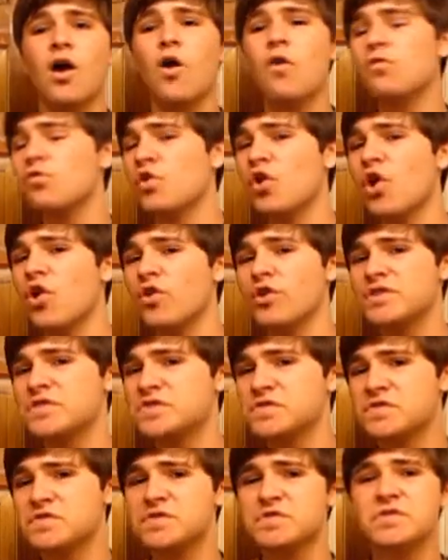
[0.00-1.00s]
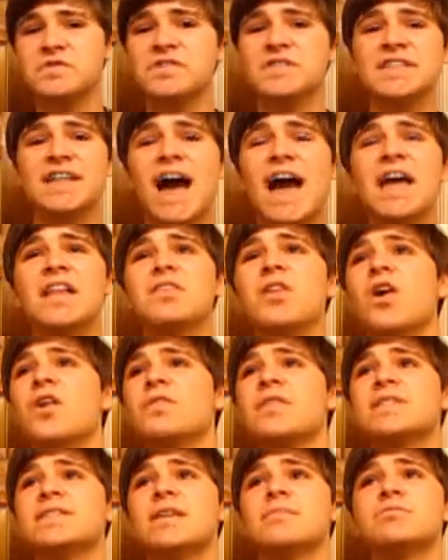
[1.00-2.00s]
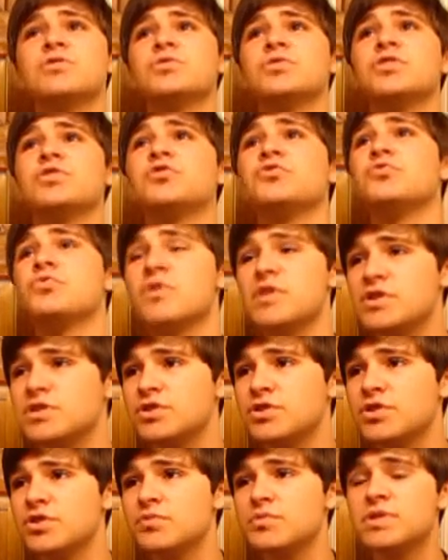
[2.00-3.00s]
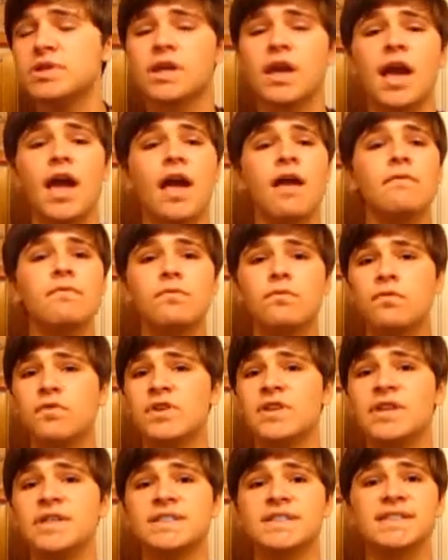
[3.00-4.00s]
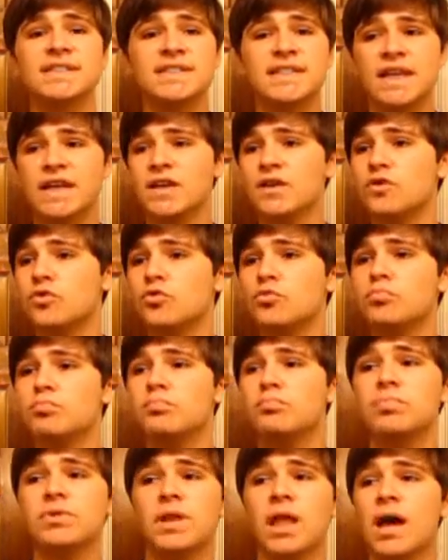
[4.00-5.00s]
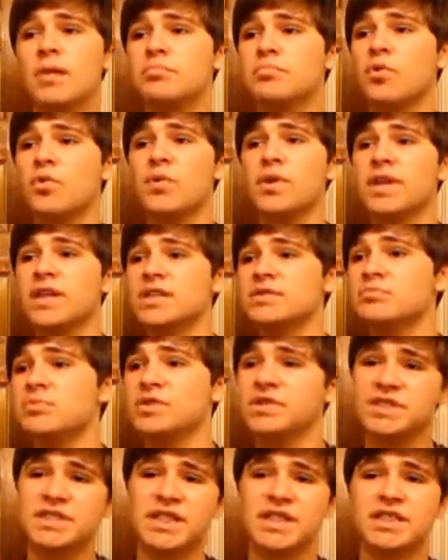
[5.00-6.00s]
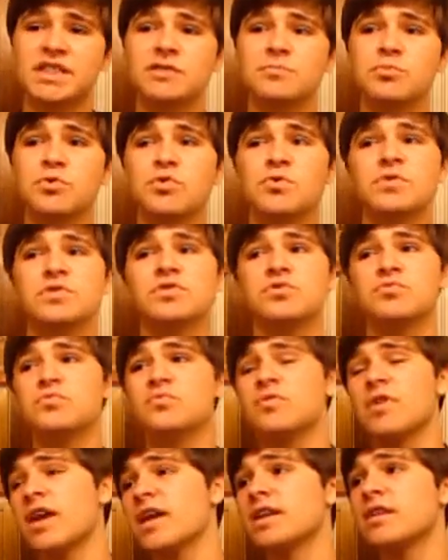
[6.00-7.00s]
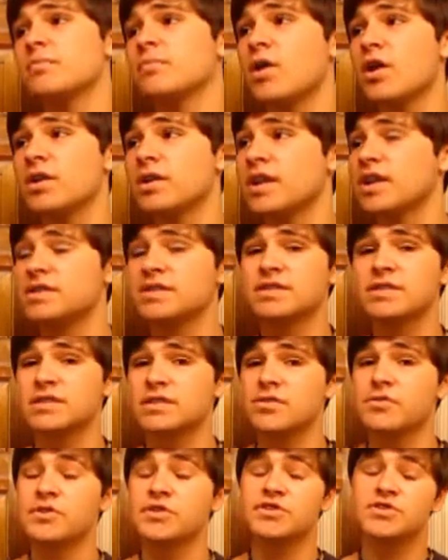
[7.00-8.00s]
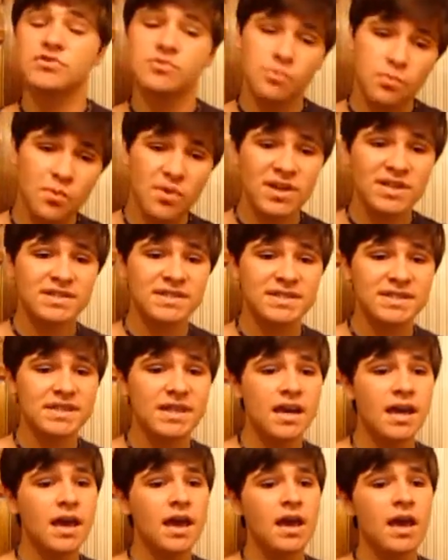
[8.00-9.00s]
Overall, there's dialogue that's absolutely cringe-inducing. Every single plot point is predictable. There's a random, unnecessary twist,